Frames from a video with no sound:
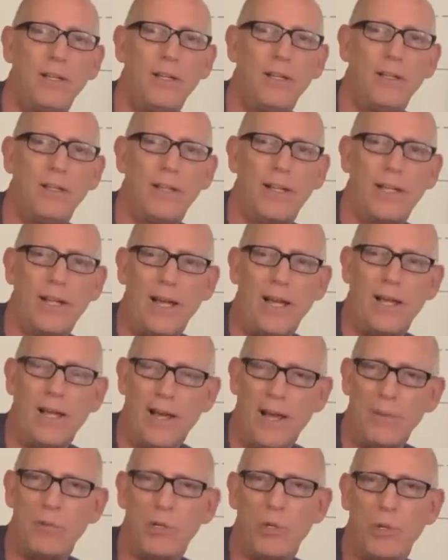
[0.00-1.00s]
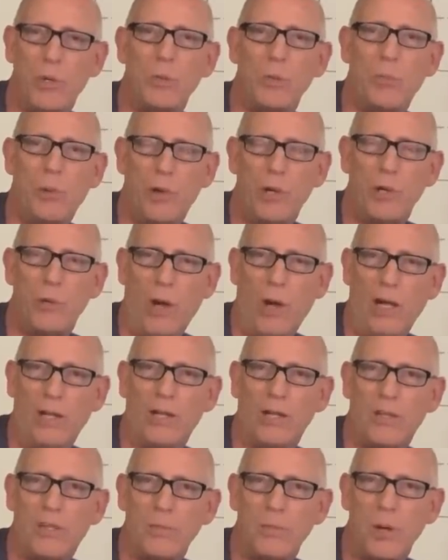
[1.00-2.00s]
Like, I, am doing pretty well
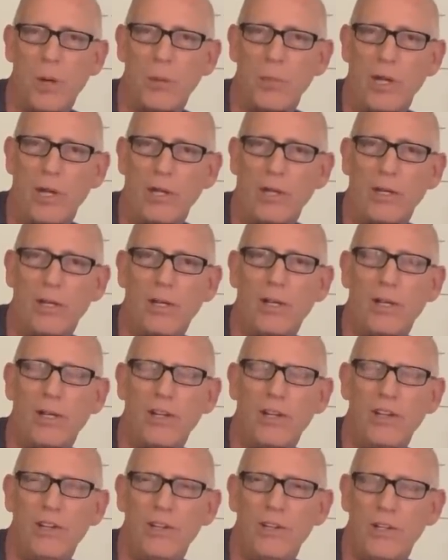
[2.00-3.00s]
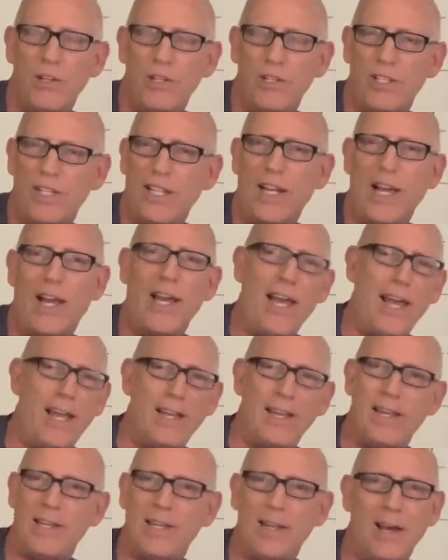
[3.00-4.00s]
at the moment. Do you think I had
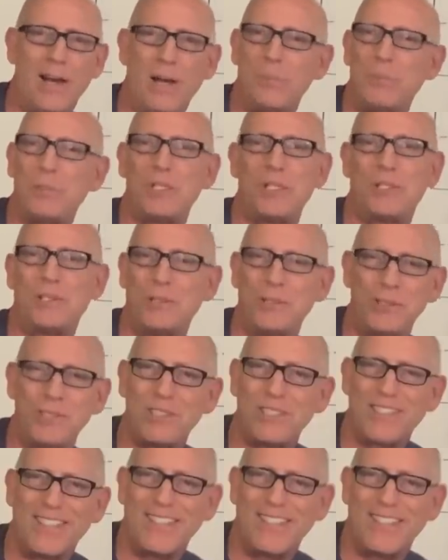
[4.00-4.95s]
any obstacles?